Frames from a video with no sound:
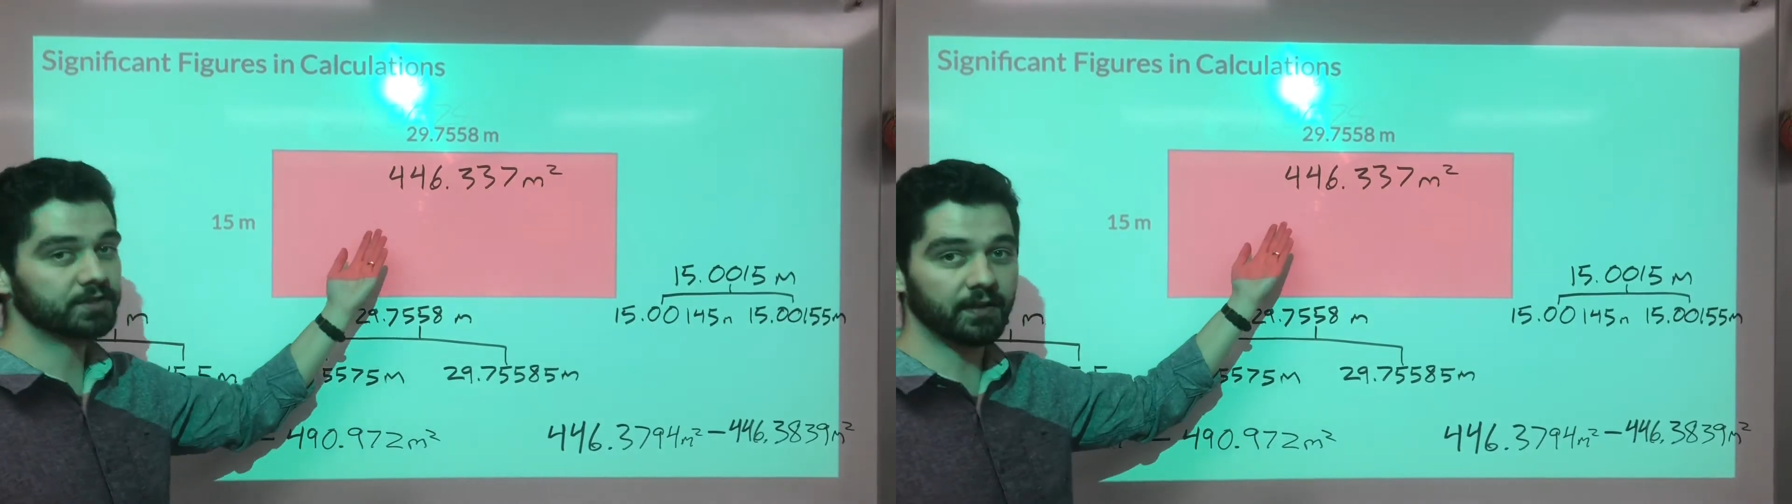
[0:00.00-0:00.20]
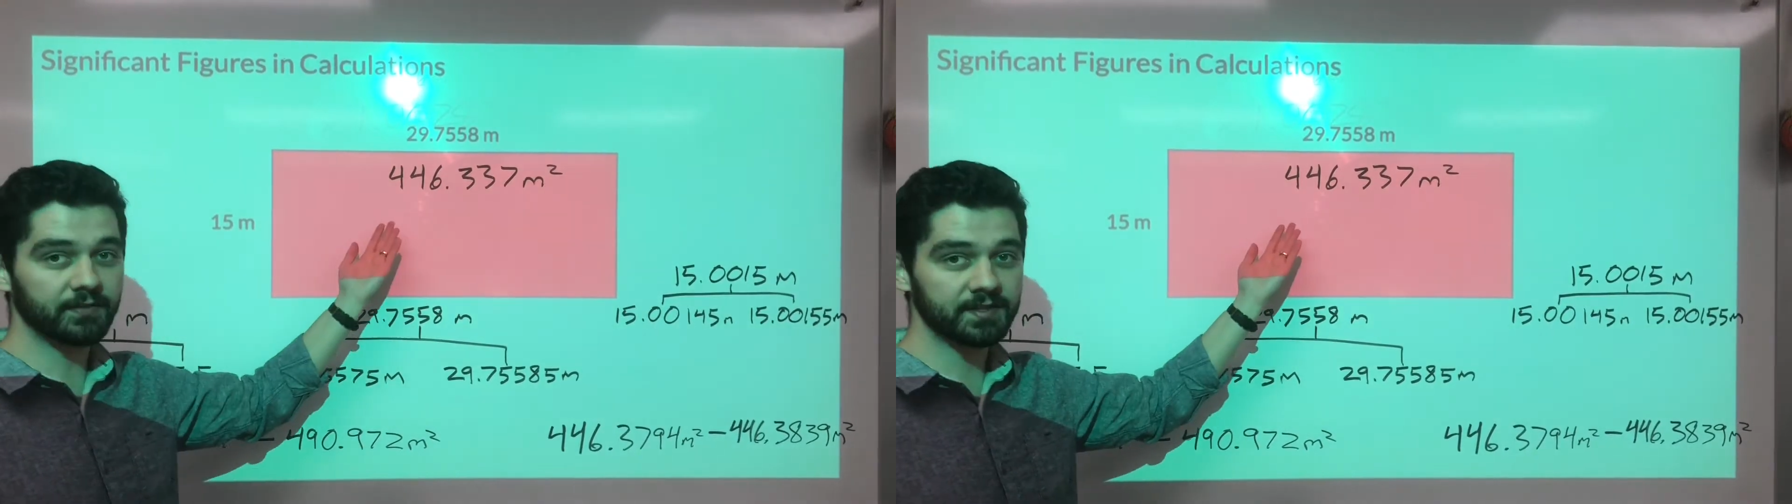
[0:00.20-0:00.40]

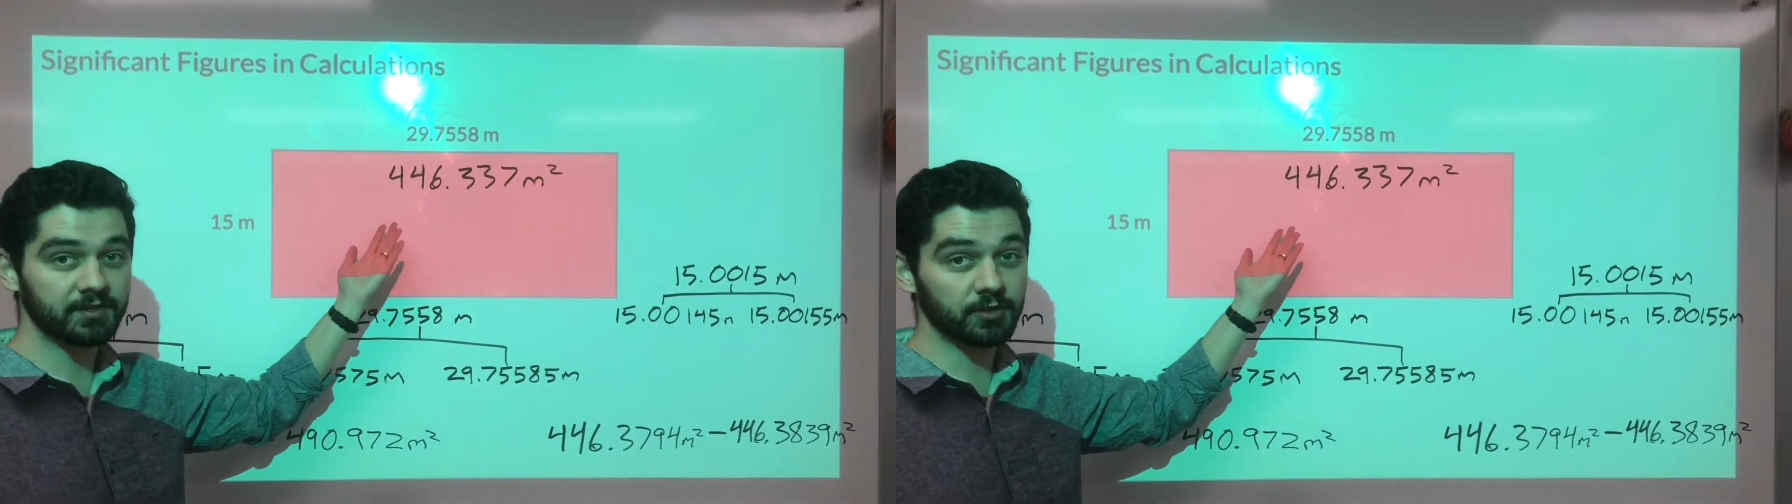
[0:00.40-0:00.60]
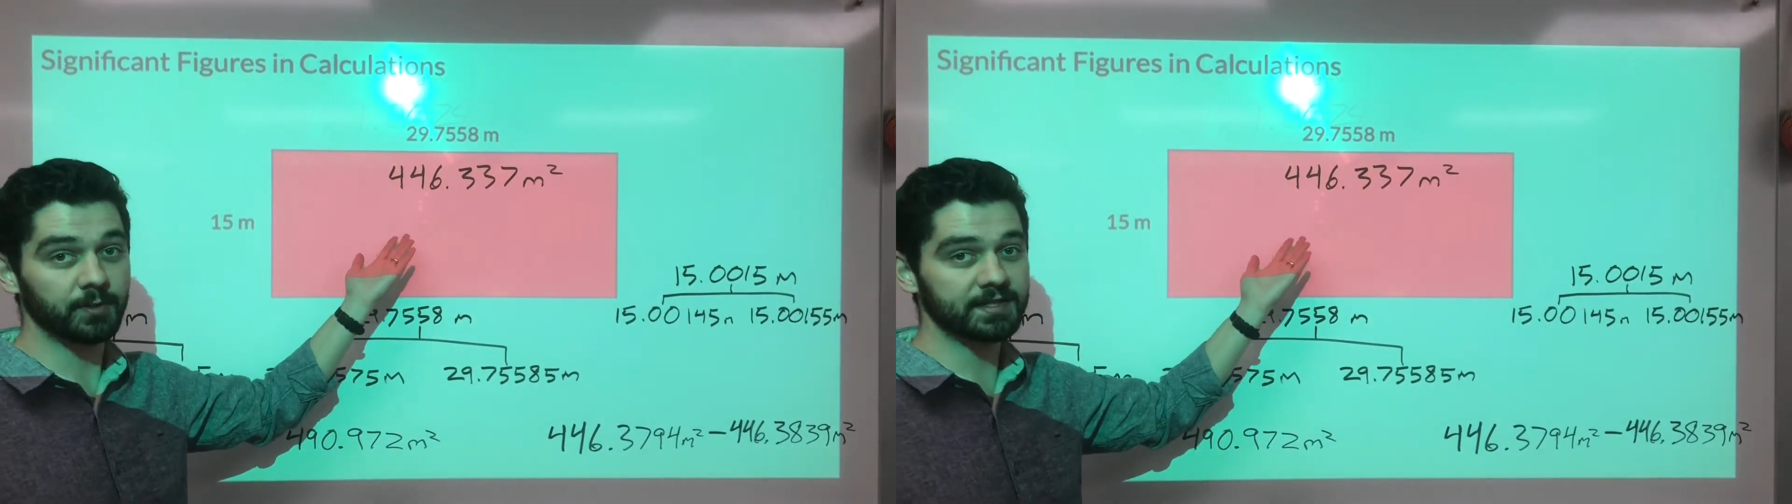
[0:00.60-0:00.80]
is
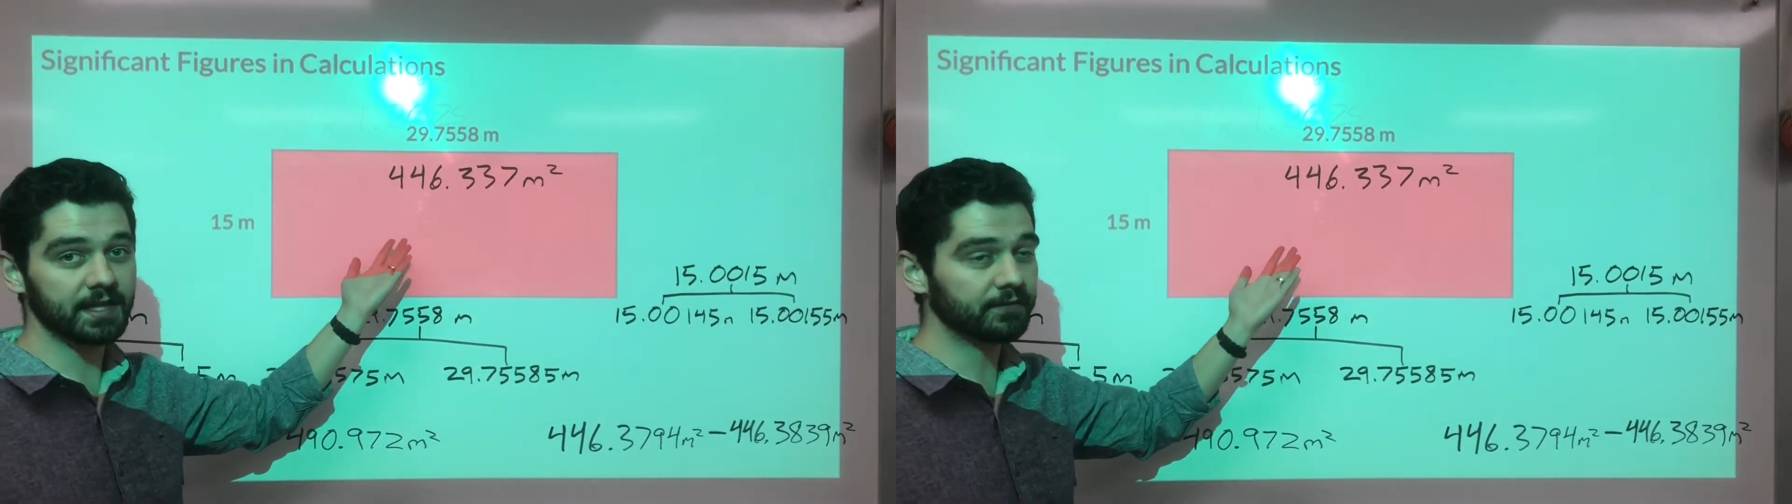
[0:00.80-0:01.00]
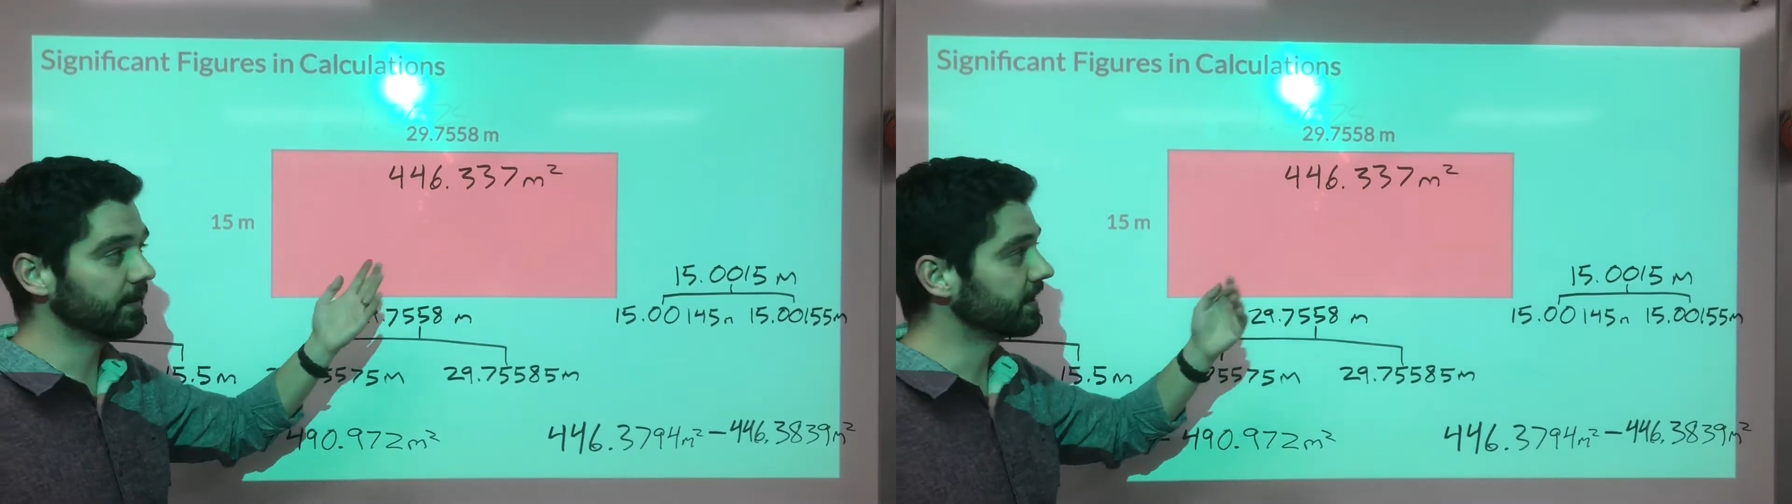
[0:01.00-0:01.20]
obviously too many
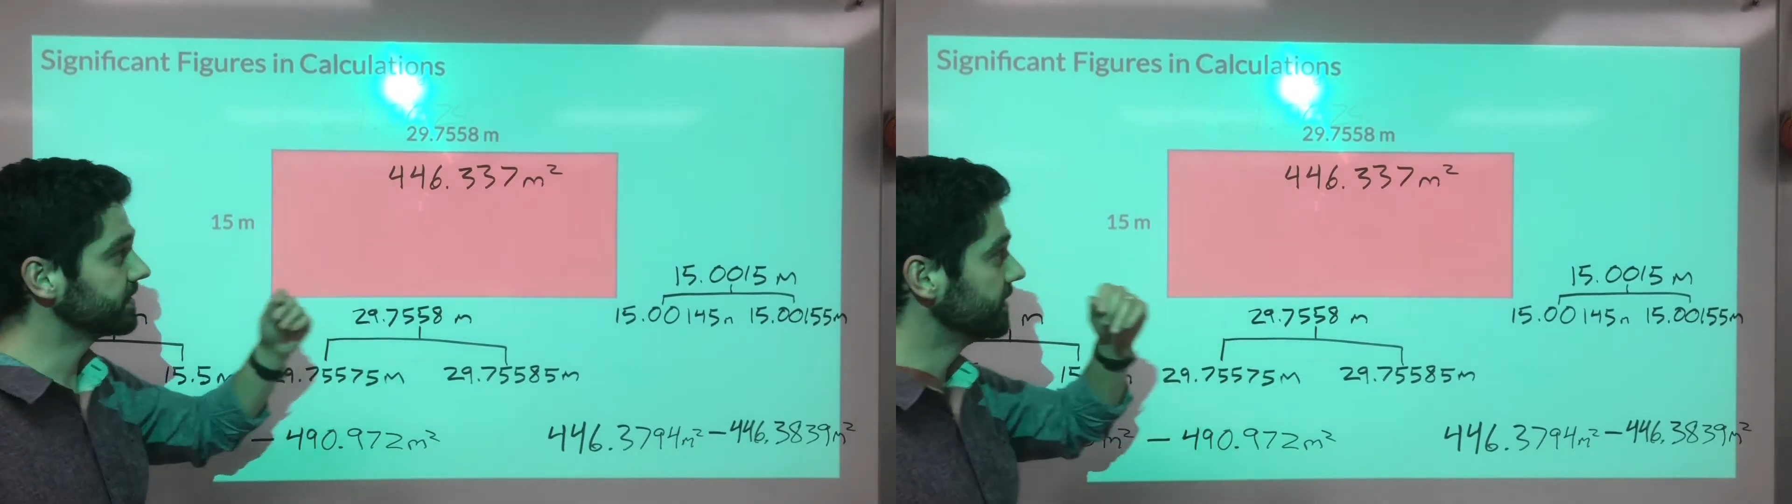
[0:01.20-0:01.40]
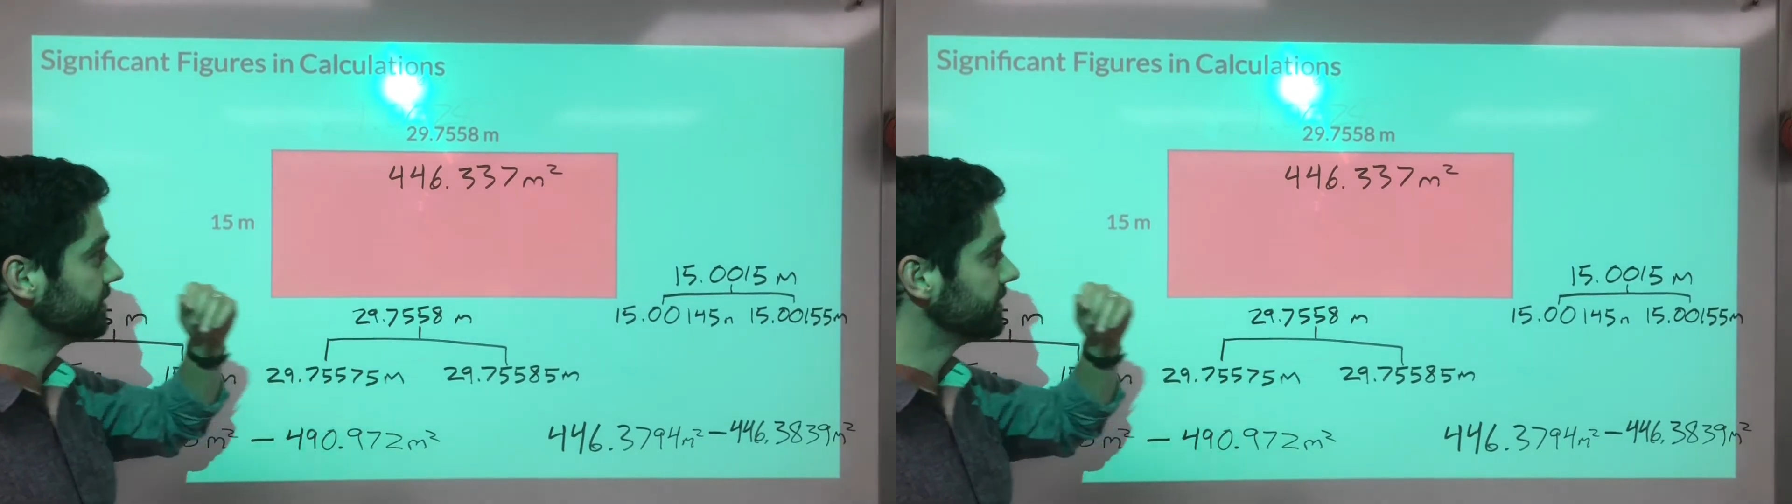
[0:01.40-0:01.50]
sig figs. And